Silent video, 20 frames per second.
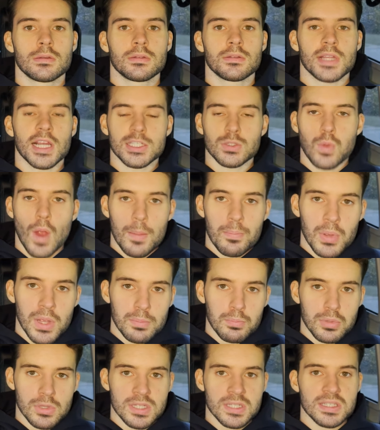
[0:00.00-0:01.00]
That's why
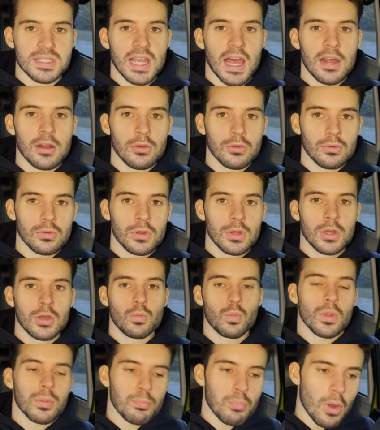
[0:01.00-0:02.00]
people settle
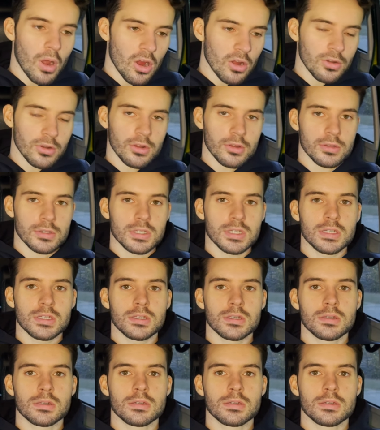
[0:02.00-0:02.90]
with partners